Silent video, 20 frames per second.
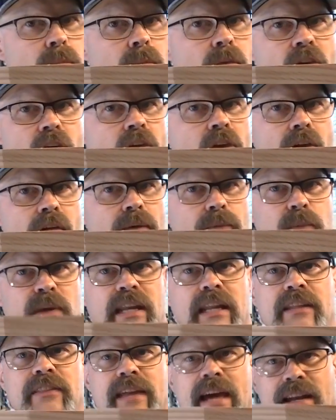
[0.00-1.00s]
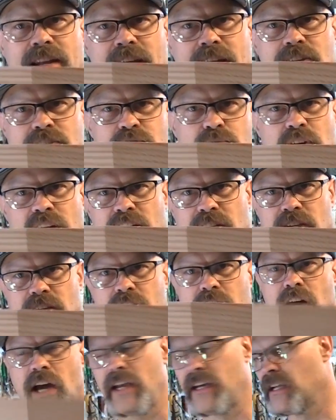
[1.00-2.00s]
We need that a straight
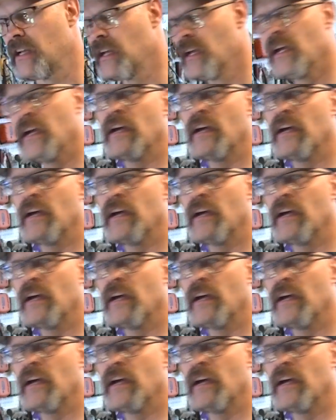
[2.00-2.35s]
cut.